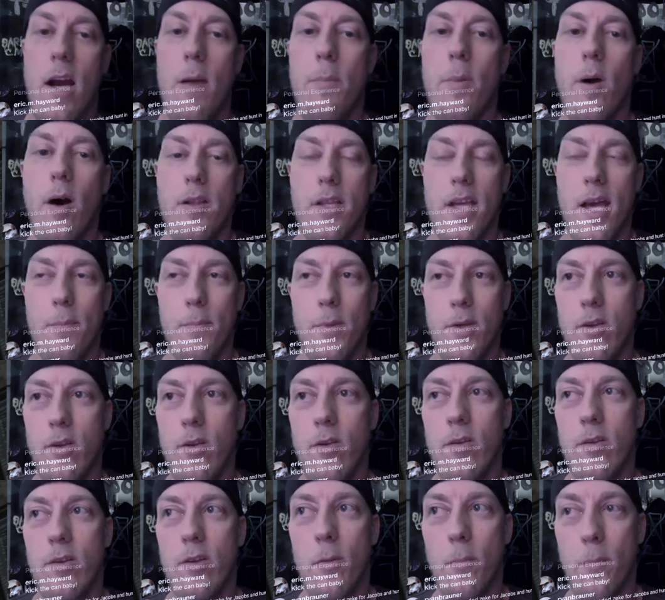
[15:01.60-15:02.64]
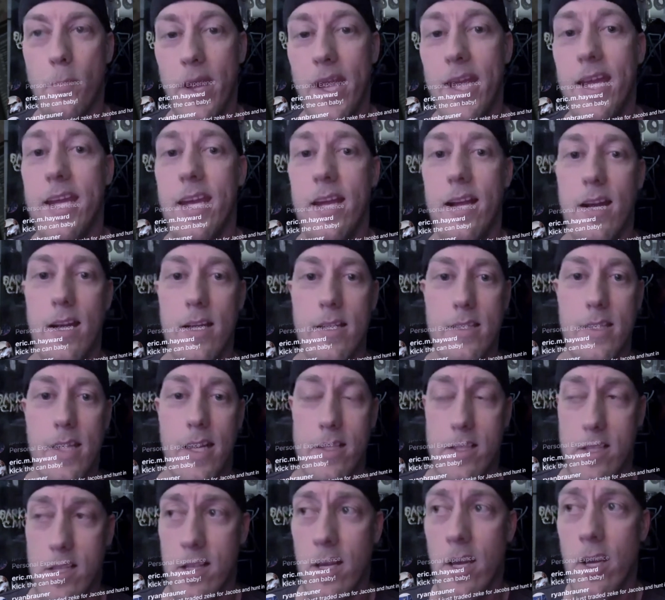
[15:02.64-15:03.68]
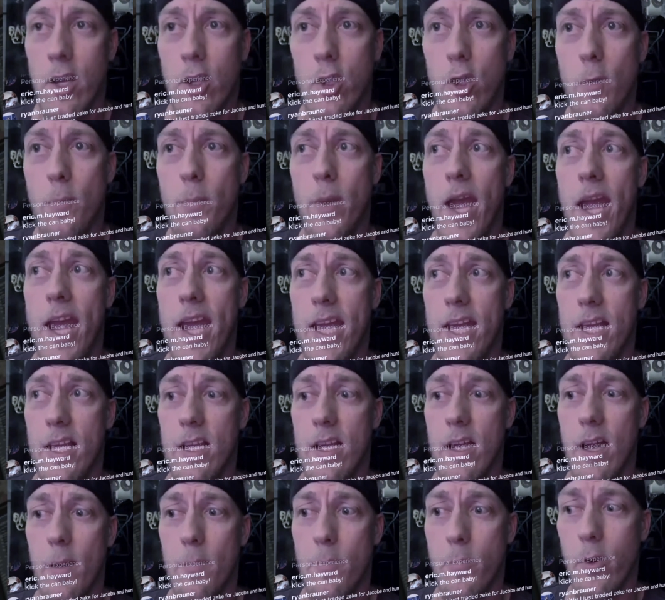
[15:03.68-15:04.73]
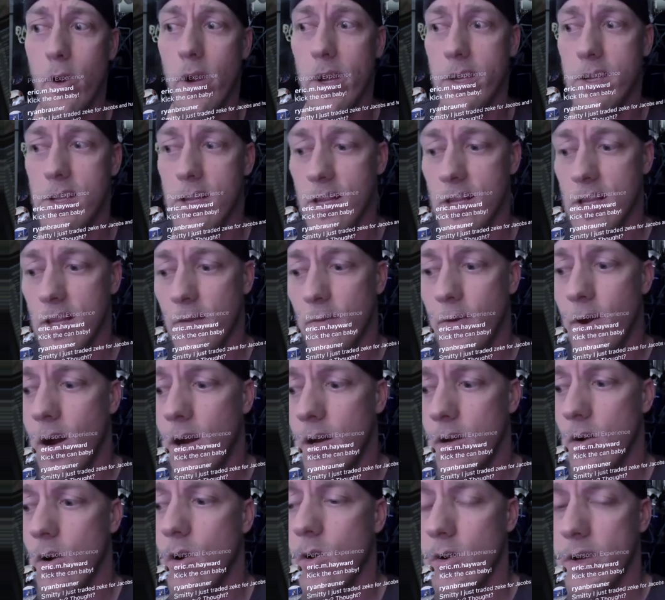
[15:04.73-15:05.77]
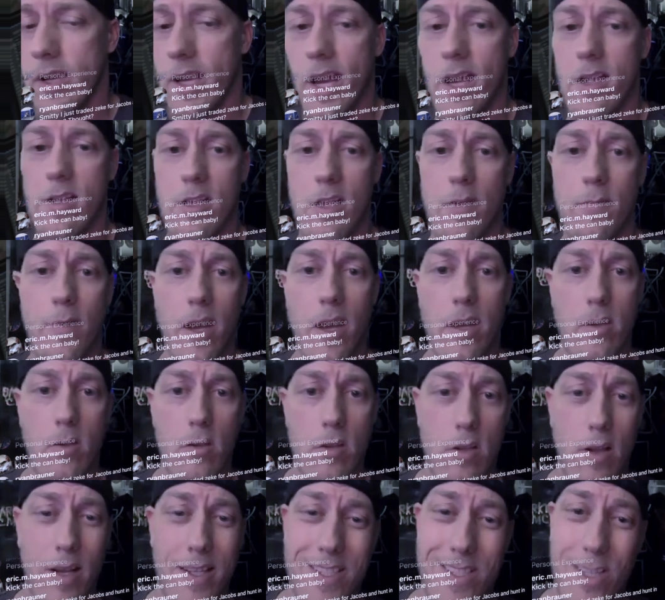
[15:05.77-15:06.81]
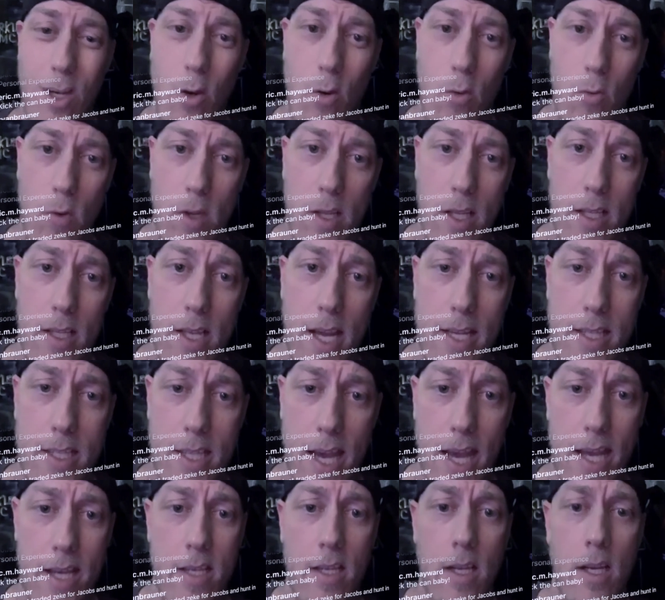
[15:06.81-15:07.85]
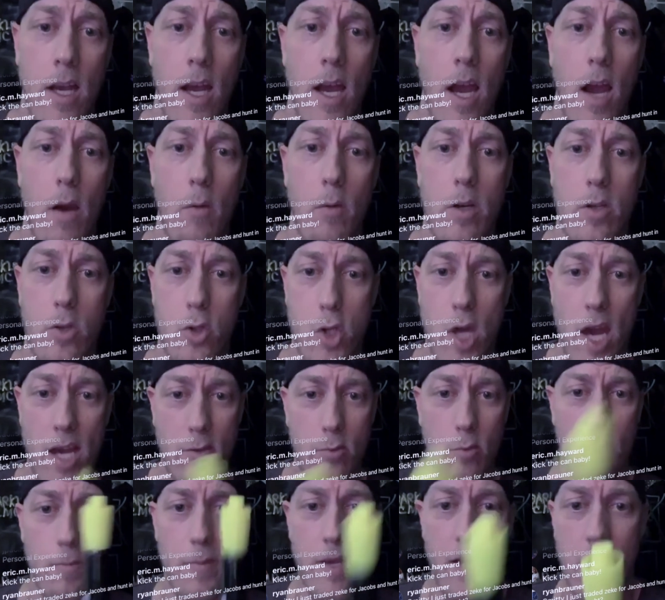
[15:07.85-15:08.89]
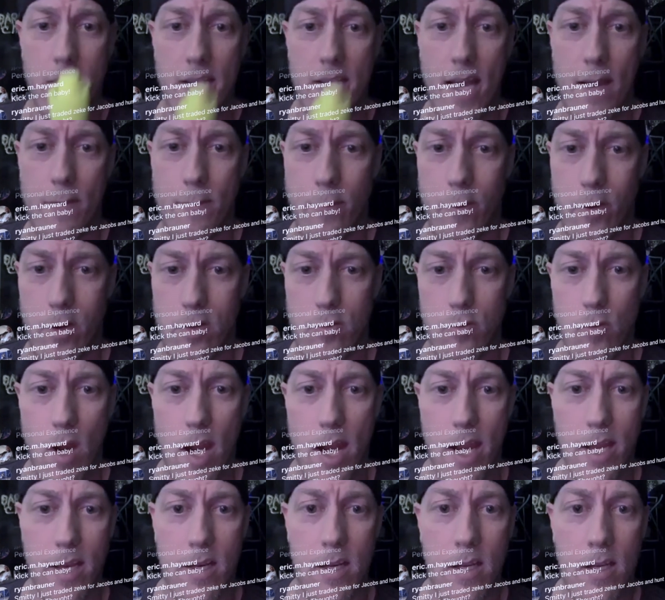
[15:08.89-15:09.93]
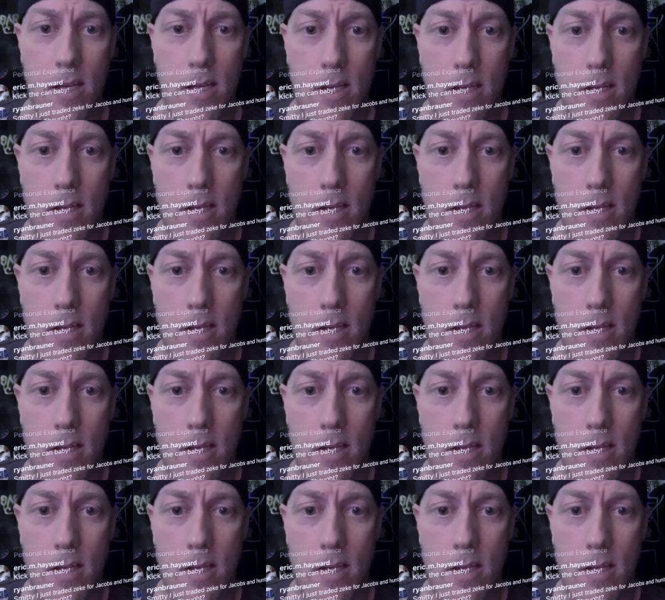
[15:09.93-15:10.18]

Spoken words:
up on that, but you're banking on that's you're paying a price as if Hunt already has that value. So I don't really like that. I would have checked with me on that first, Ryan.